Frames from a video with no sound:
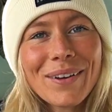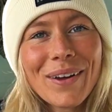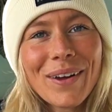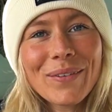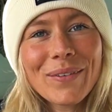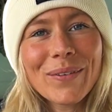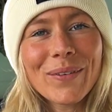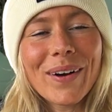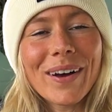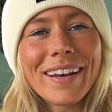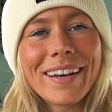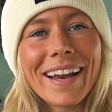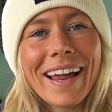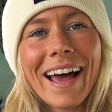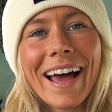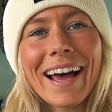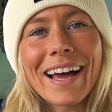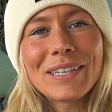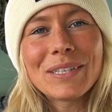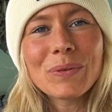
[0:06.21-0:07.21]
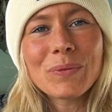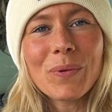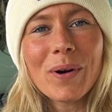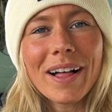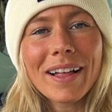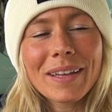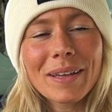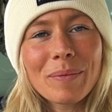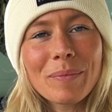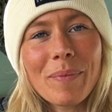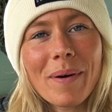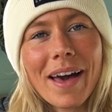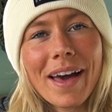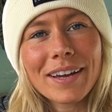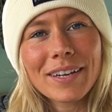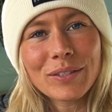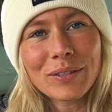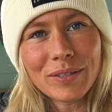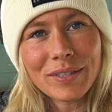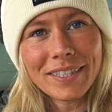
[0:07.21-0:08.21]
Hello everyone and welcome
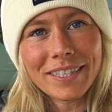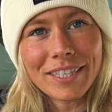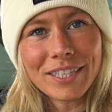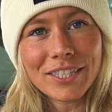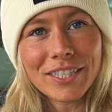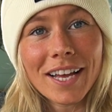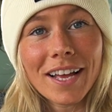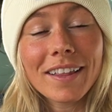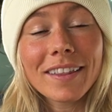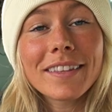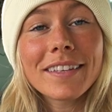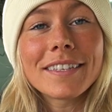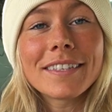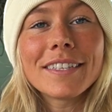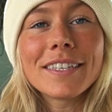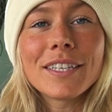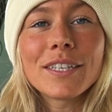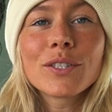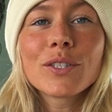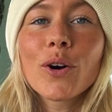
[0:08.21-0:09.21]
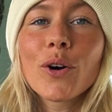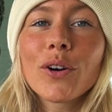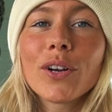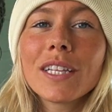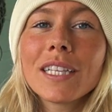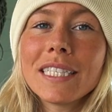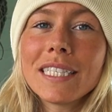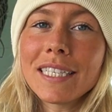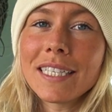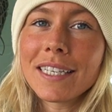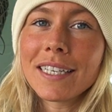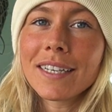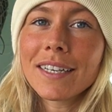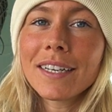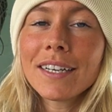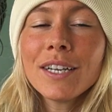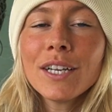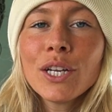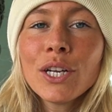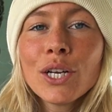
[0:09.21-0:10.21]
back to Seashell. This is Coralie D
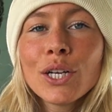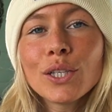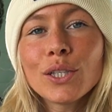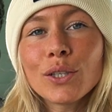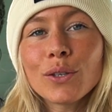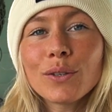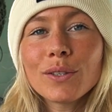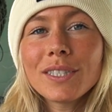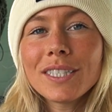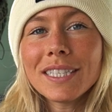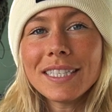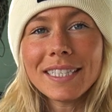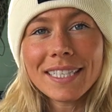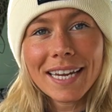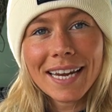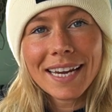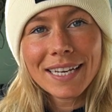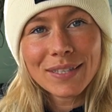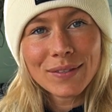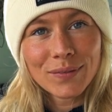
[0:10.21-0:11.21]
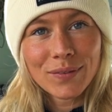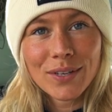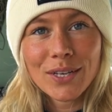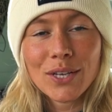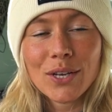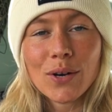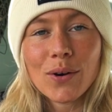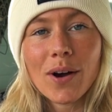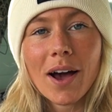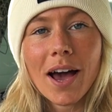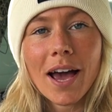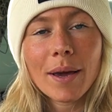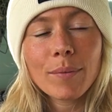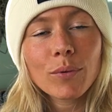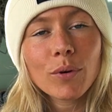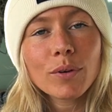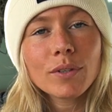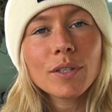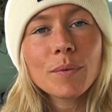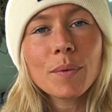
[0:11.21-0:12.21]
here. So today's video I'm
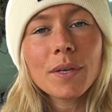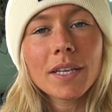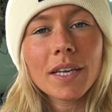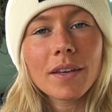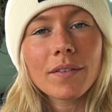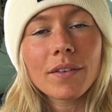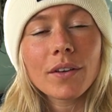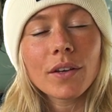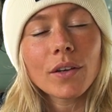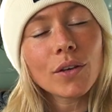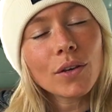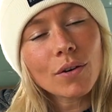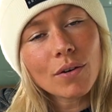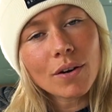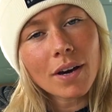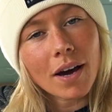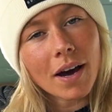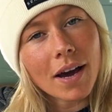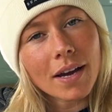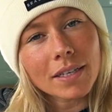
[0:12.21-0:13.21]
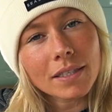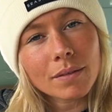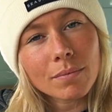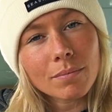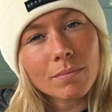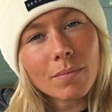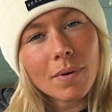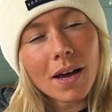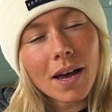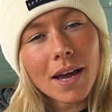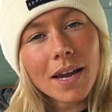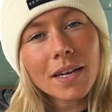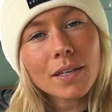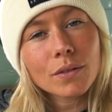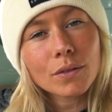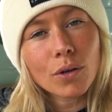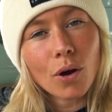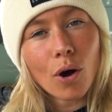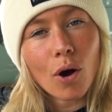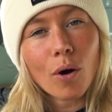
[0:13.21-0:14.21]
going to be giving you guys my
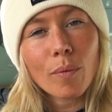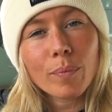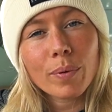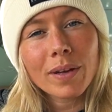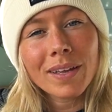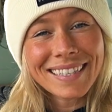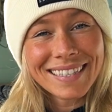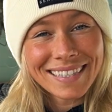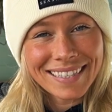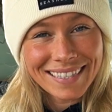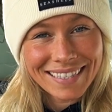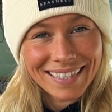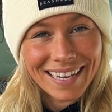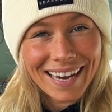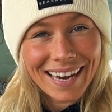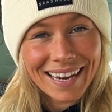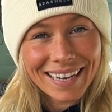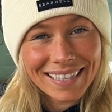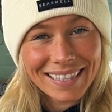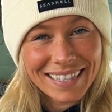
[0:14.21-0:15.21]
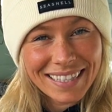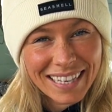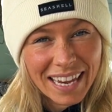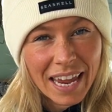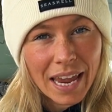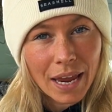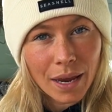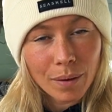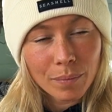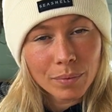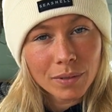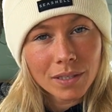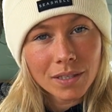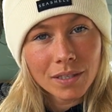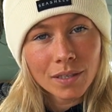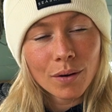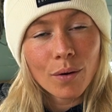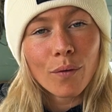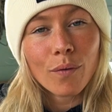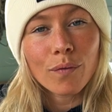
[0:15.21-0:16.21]
top 6
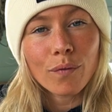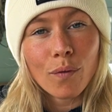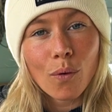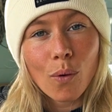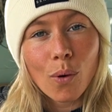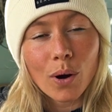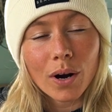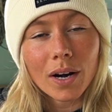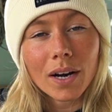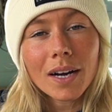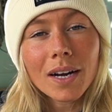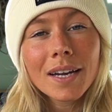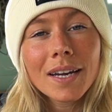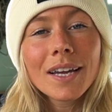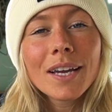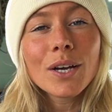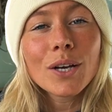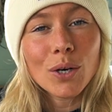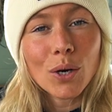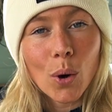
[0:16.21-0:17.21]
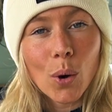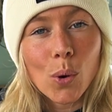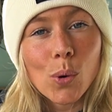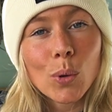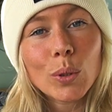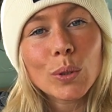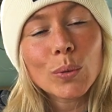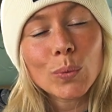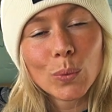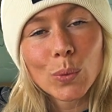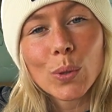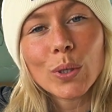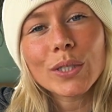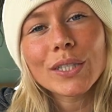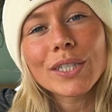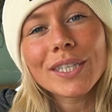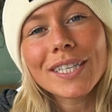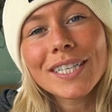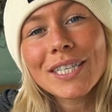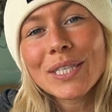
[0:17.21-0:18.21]
tips for cold
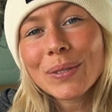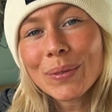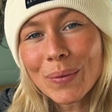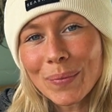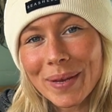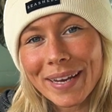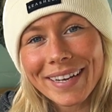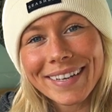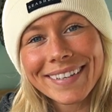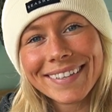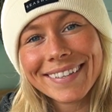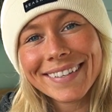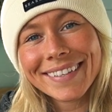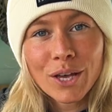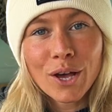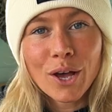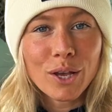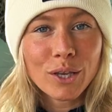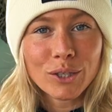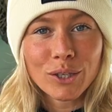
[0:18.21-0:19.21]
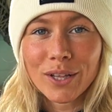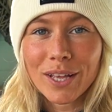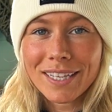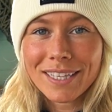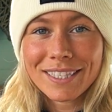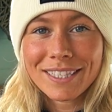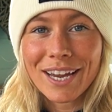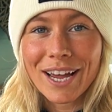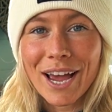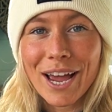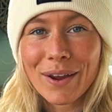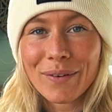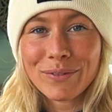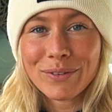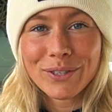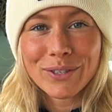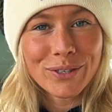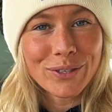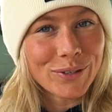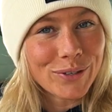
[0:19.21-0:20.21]
water swimming. So let's dive
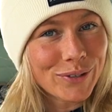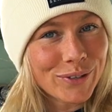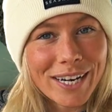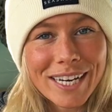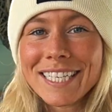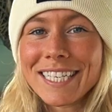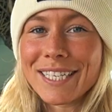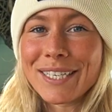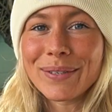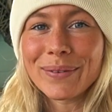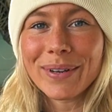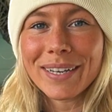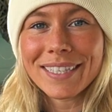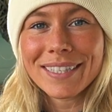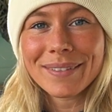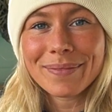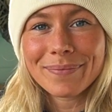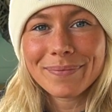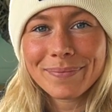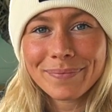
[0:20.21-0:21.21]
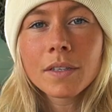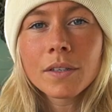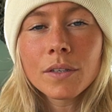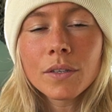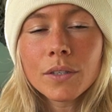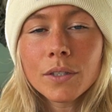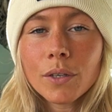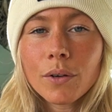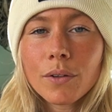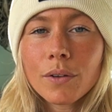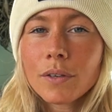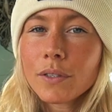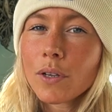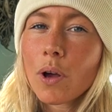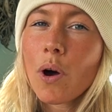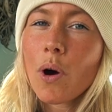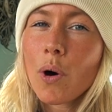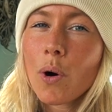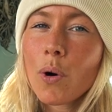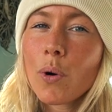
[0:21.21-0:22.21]
straight into it. So there's
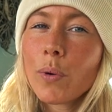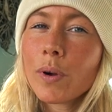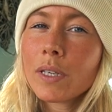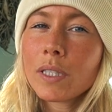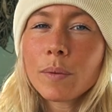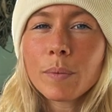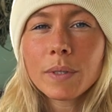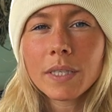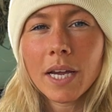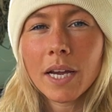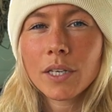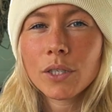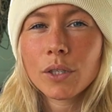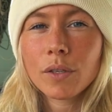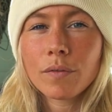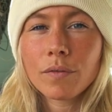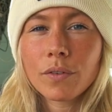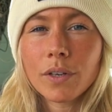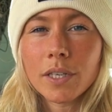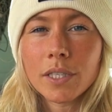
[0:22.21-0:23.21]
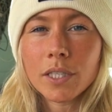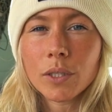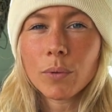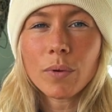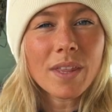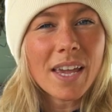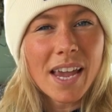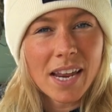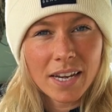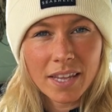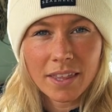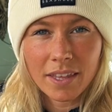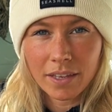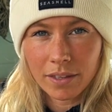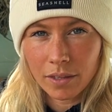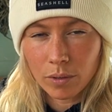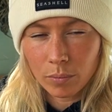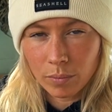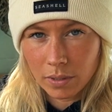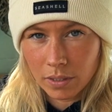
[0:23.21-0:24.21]
always a potential of risk with anything
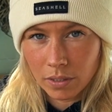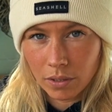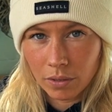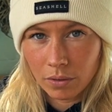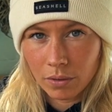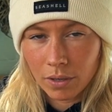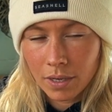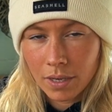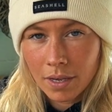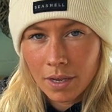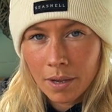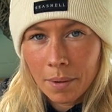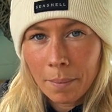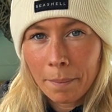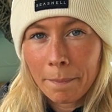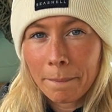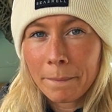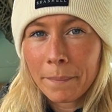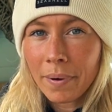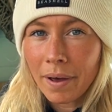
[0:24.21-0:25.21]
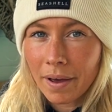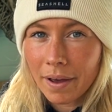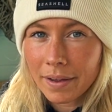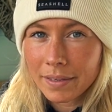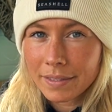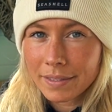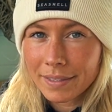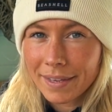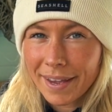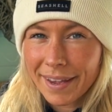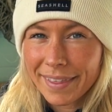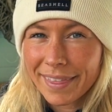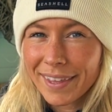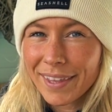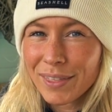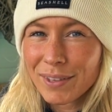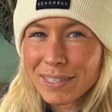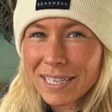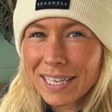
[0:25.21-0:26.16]
that we do, but I think there's